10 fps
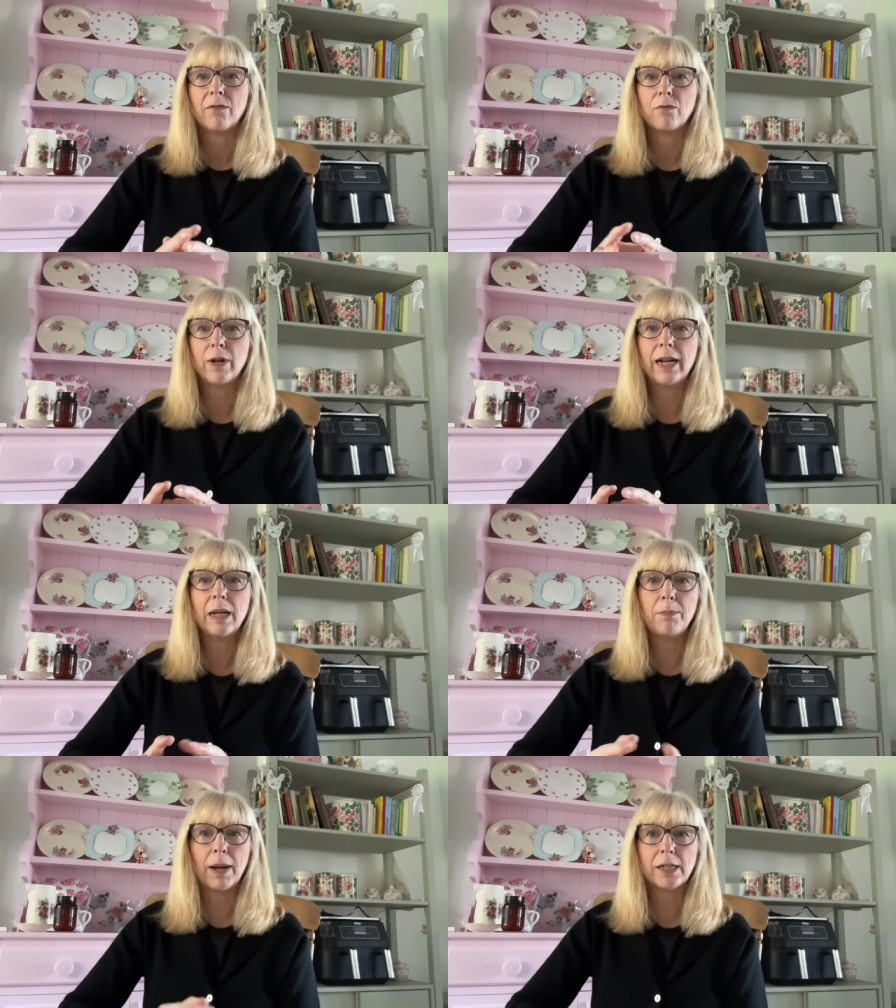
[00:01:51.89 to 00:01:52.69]
really
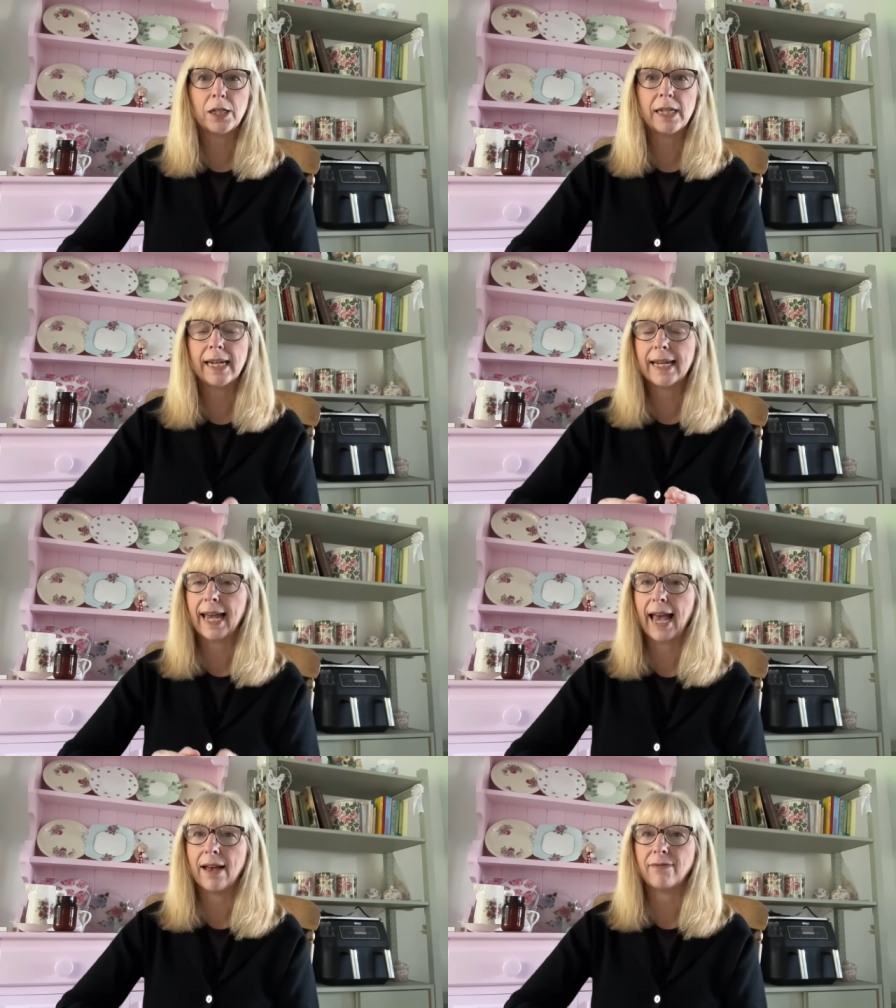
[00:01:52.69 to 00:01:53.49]
budgeting
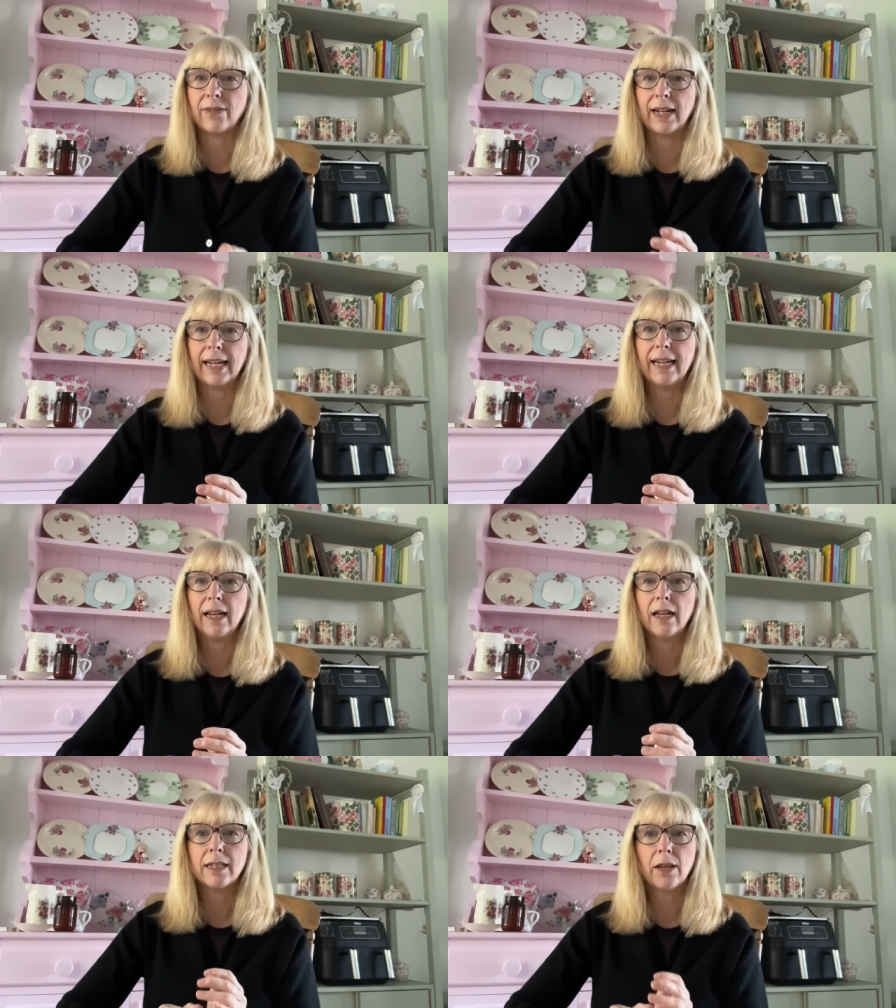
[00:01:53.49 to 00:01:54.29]
carefully
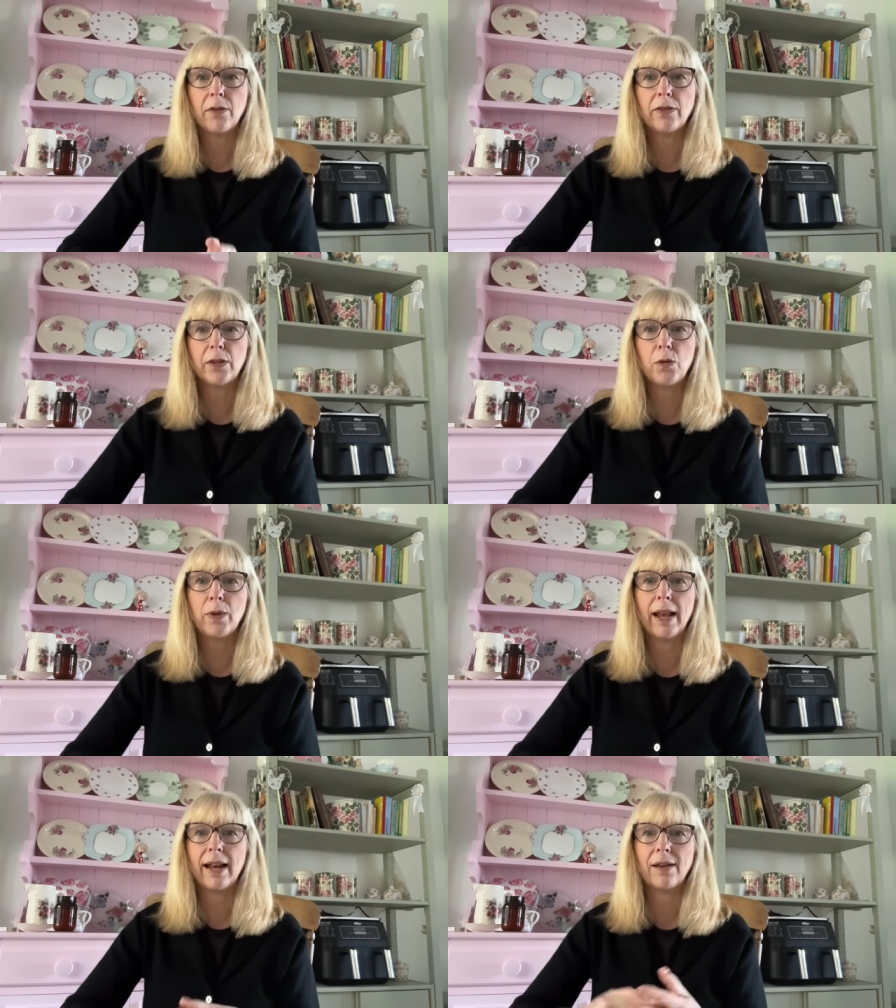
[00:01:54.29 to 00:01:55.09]
so that you
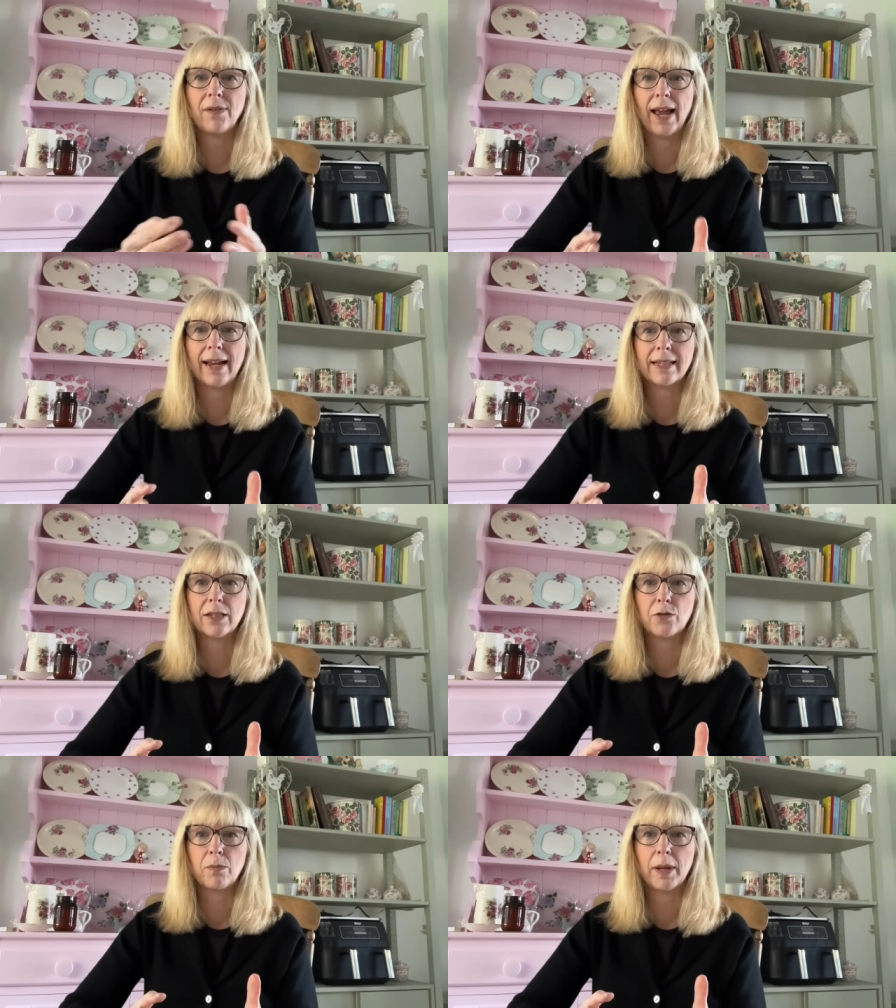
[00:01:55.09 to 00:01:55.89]
then have
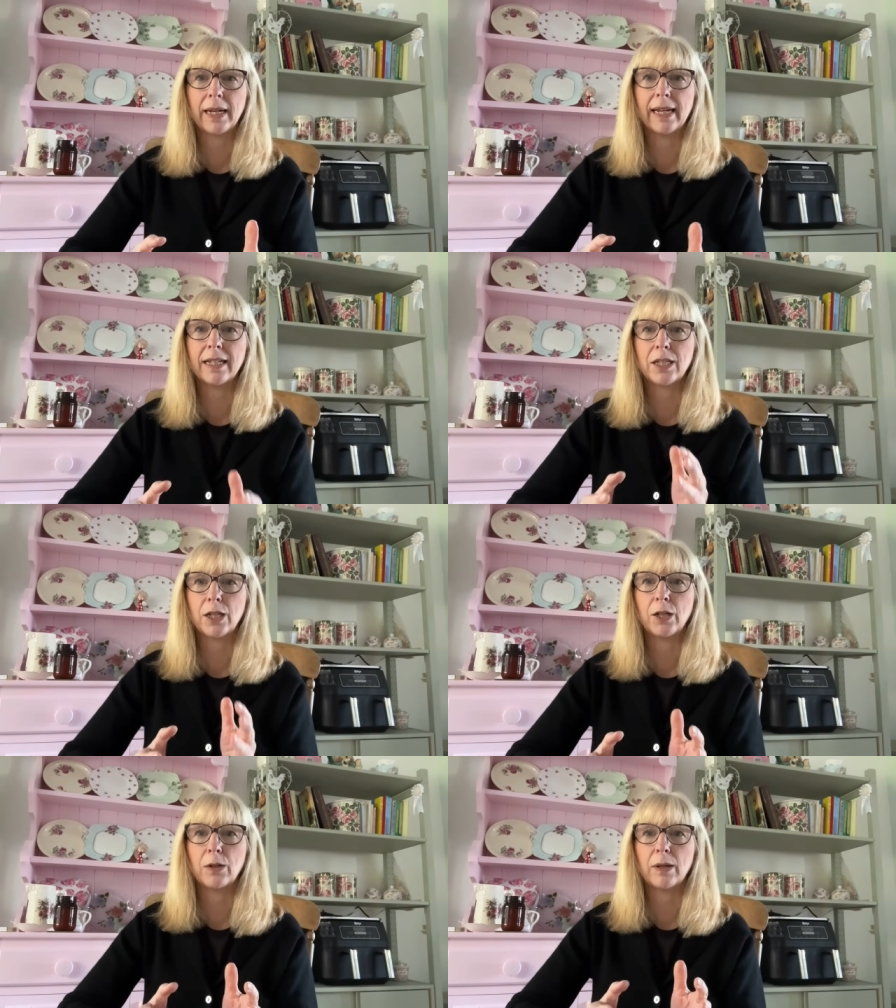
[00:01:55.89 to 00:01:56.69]
extra money
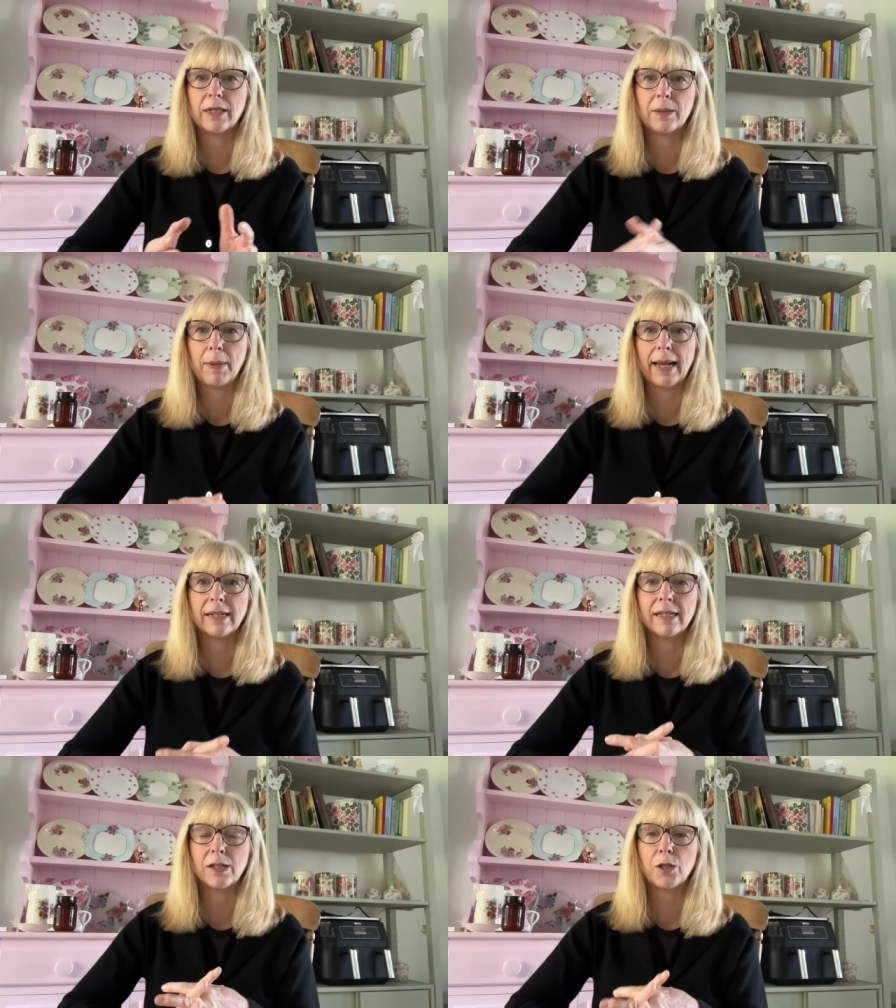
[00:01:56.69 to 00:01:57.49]
to
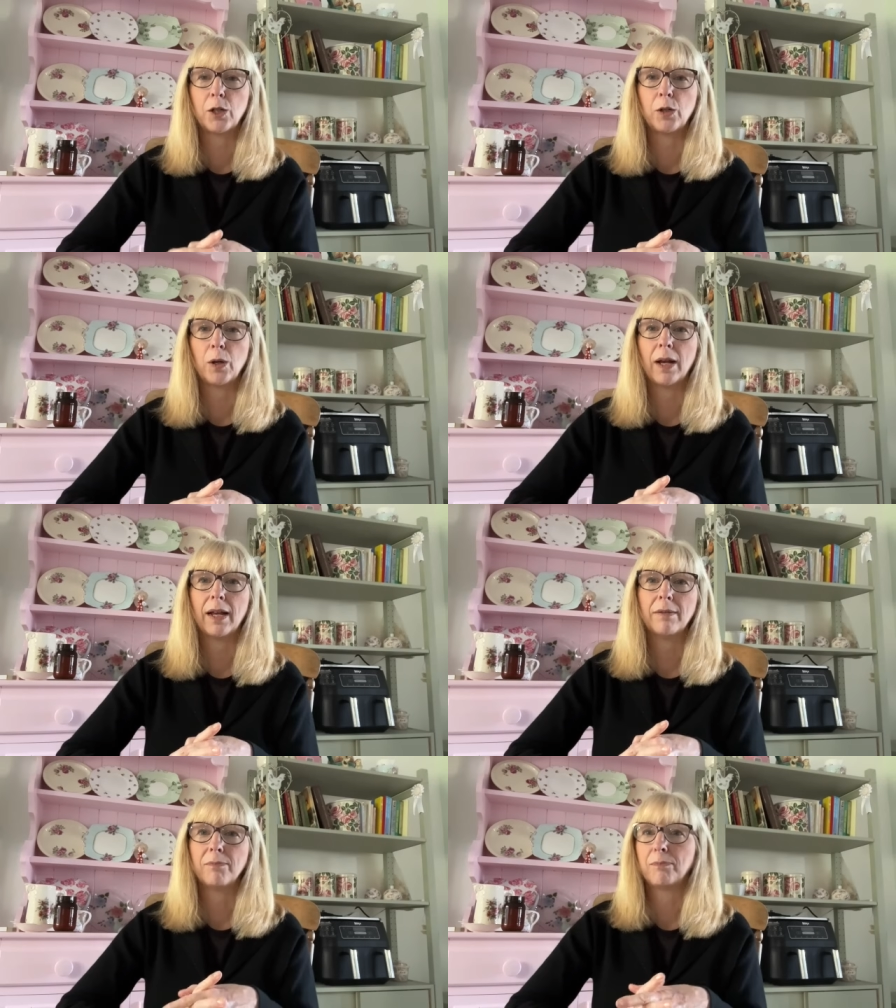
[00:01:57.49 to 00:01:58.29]
spend to
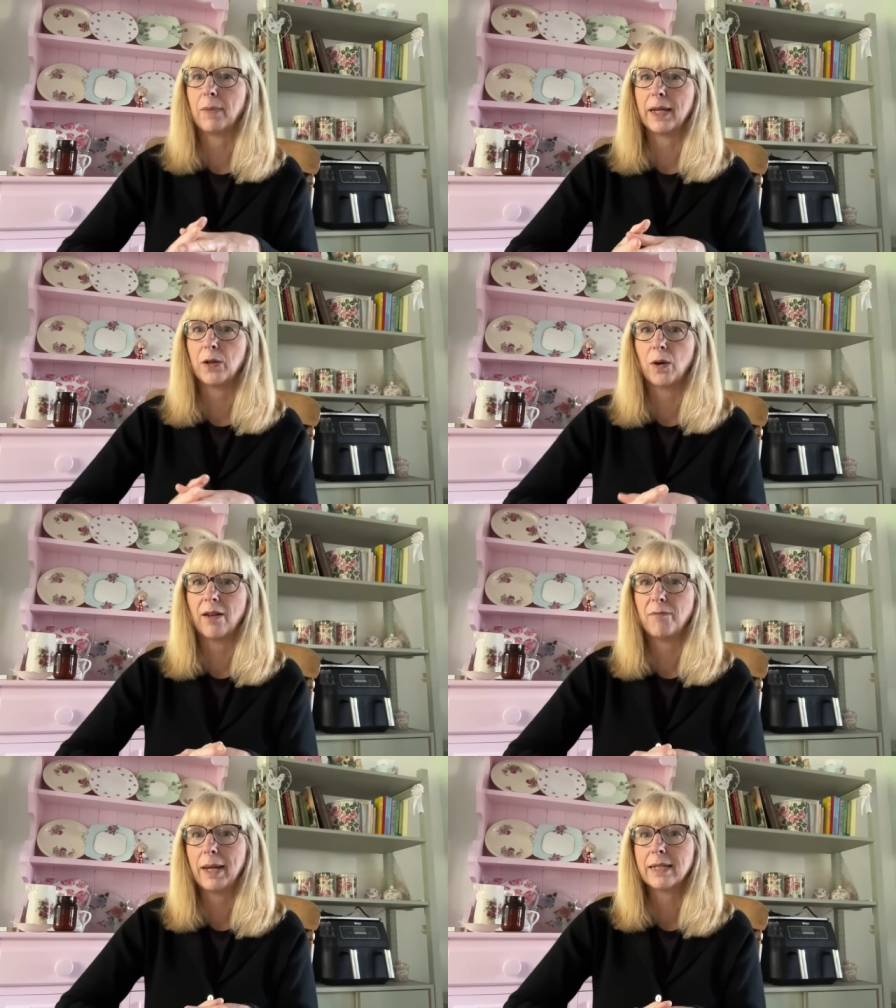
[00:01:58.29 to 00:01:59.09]
make your
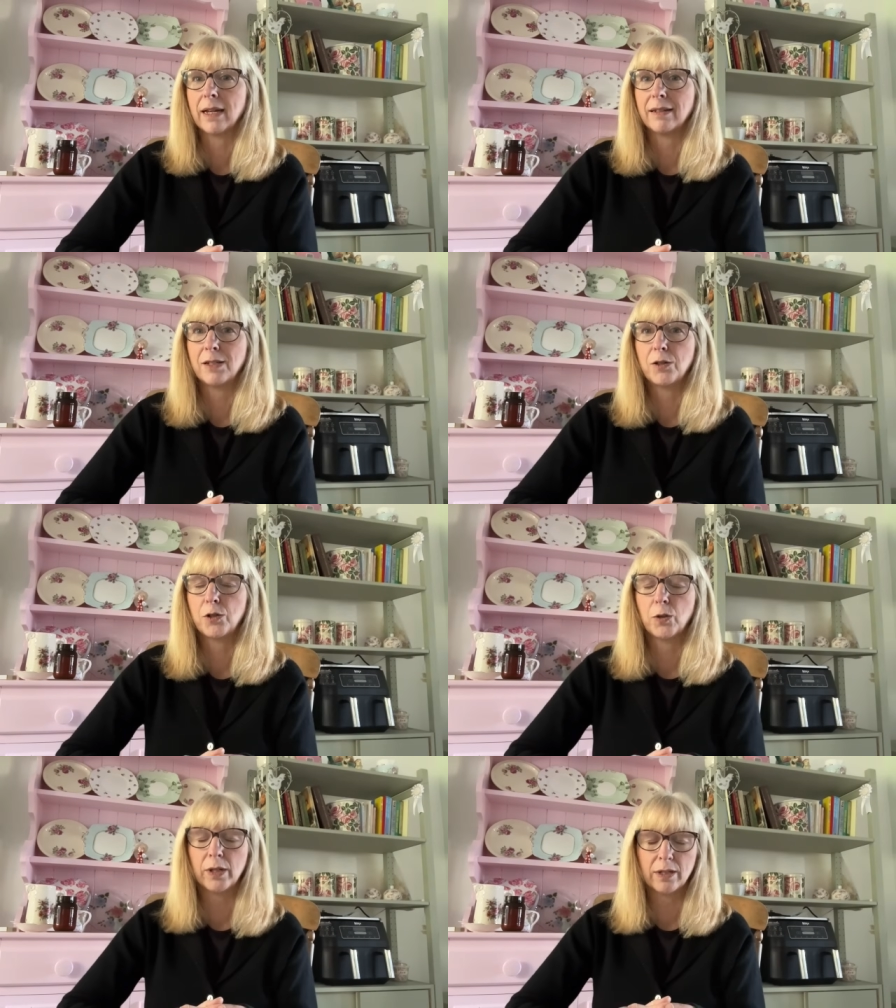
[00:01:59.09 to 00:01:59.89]
life better and
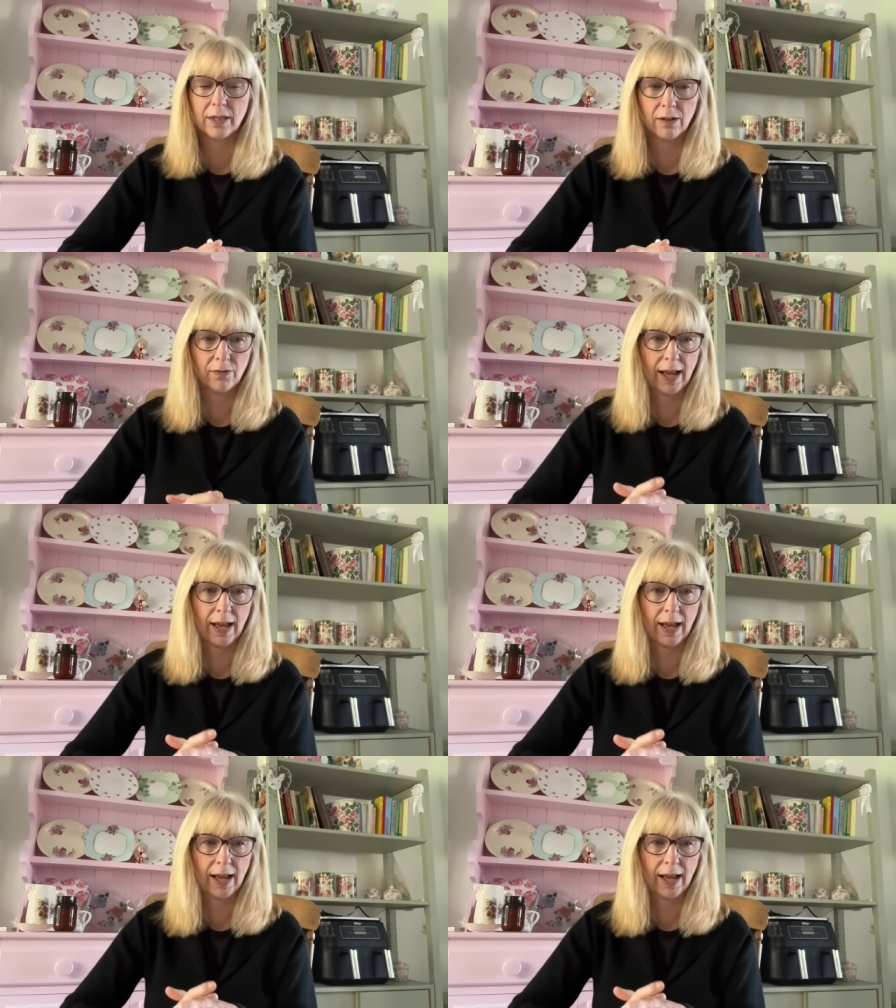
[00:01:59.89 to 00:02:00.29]
enjoy yourself.